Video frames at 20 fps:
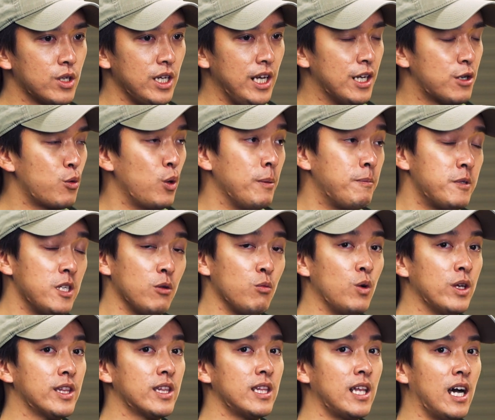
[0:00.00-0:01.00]
equipped
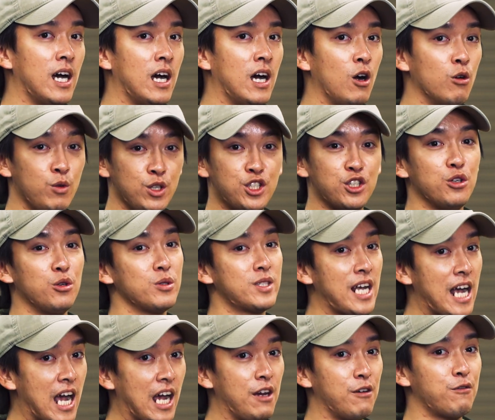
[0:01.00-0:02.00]
with the original
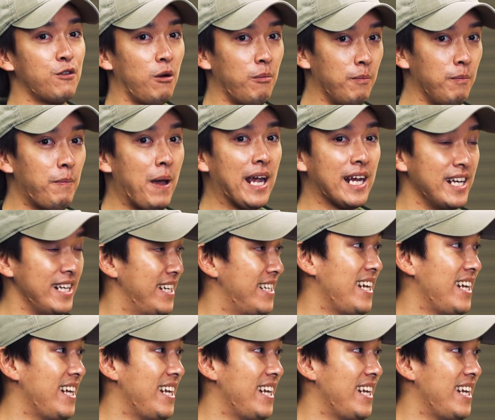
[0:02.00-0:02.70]
tire from back in the